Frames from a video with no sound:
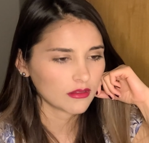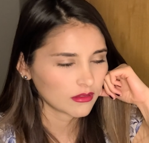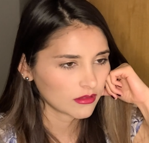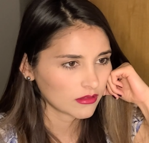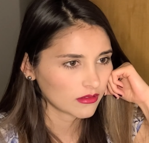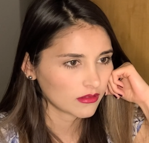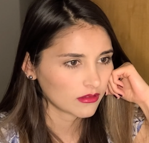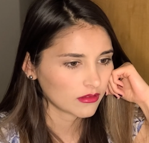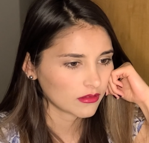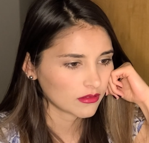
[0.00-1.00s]

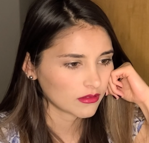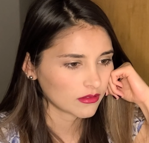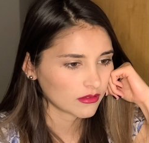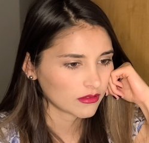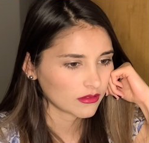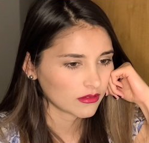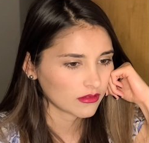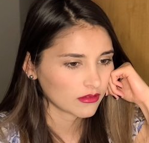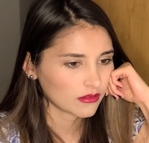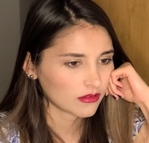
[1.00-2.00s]

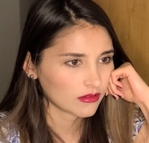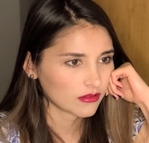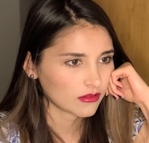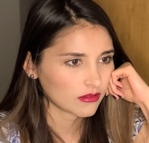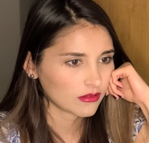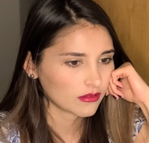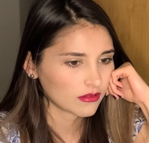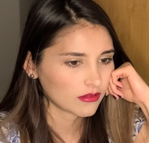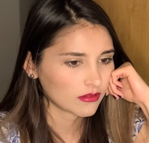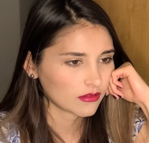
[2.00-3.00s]

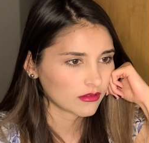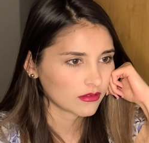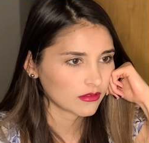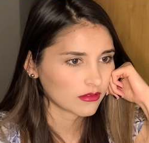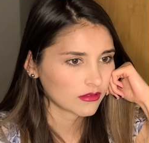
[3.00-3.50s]
(silence)